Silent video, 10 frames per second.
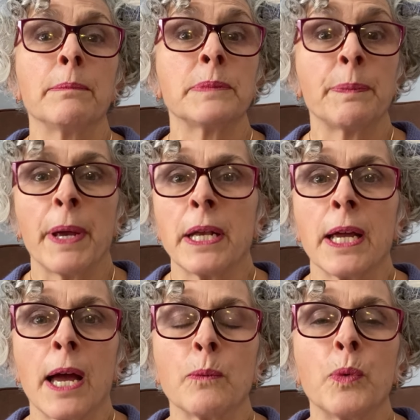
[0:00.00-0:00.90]

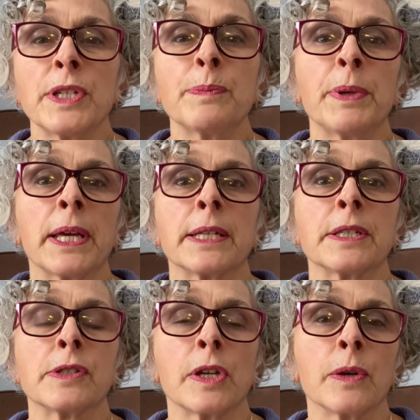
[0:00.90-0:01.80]
depending on which plant
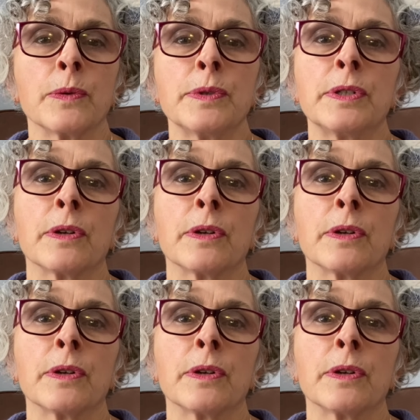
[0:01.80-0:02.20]
is used,